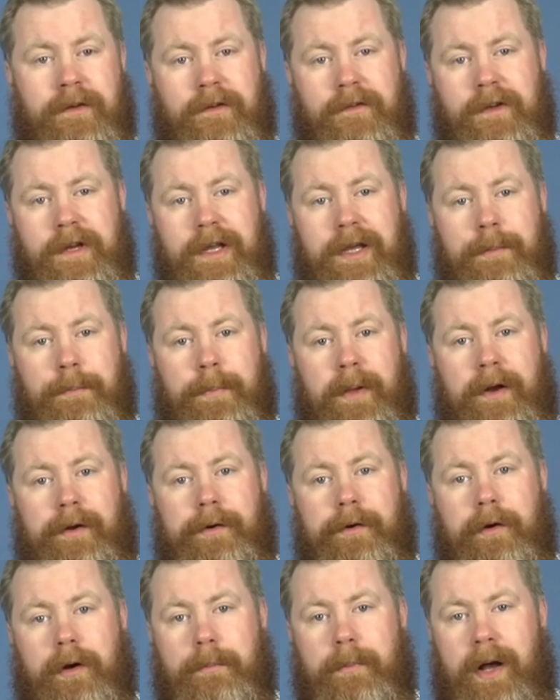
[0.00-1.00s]
C
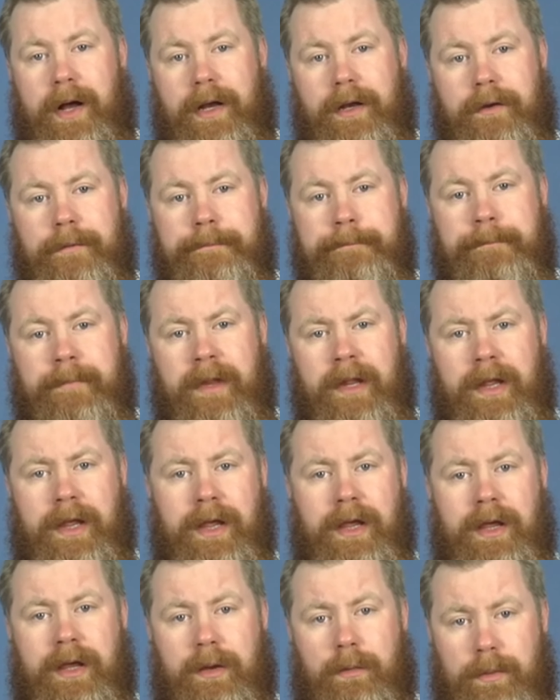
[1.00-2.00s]
competitor in mind.
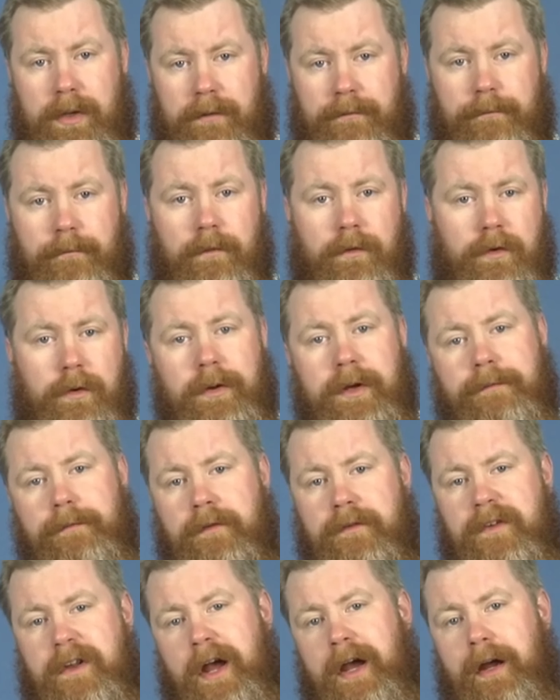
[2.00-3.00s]
We have two different
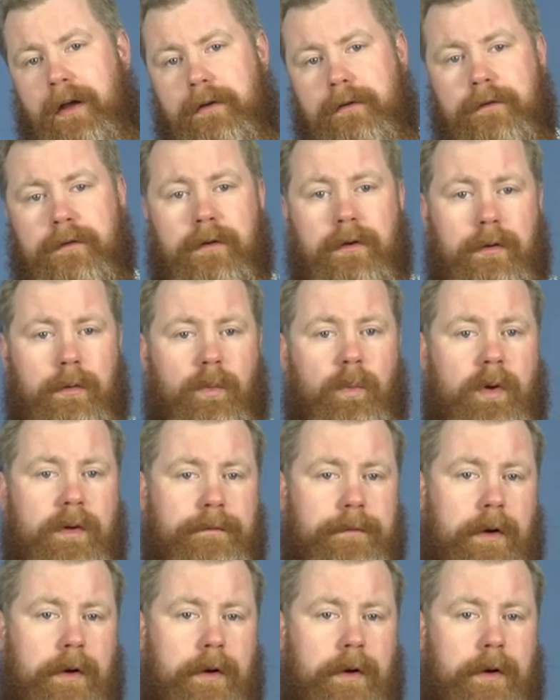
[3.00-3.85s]
styles, one for